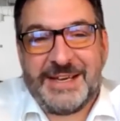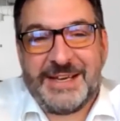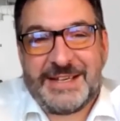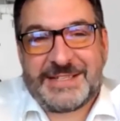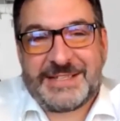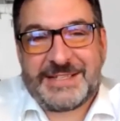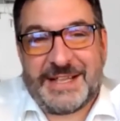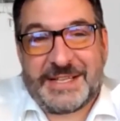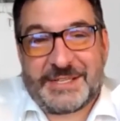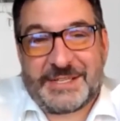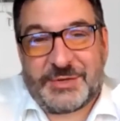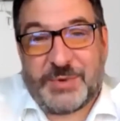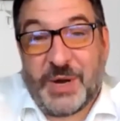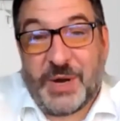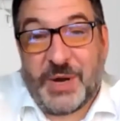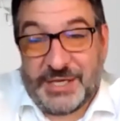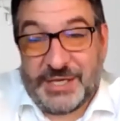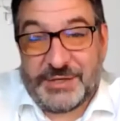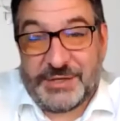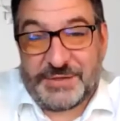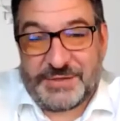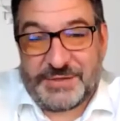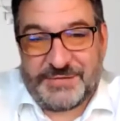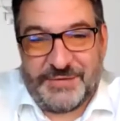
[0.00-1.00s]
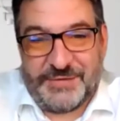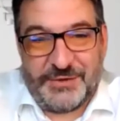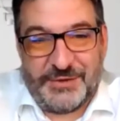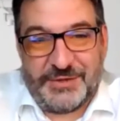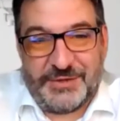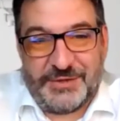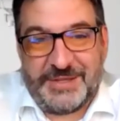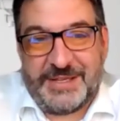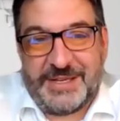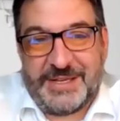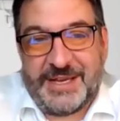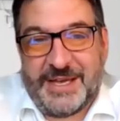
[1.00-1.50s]
that's quite
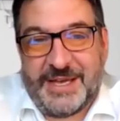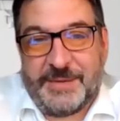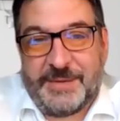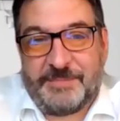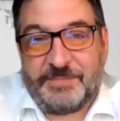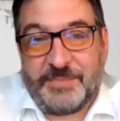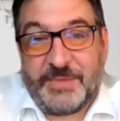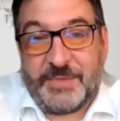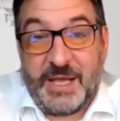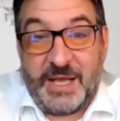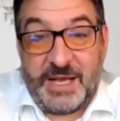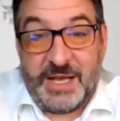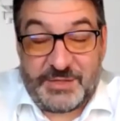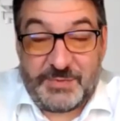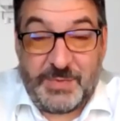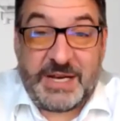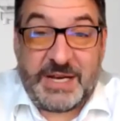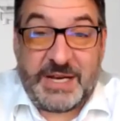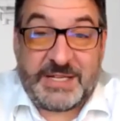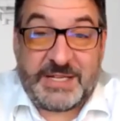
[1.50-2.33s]
useful, as well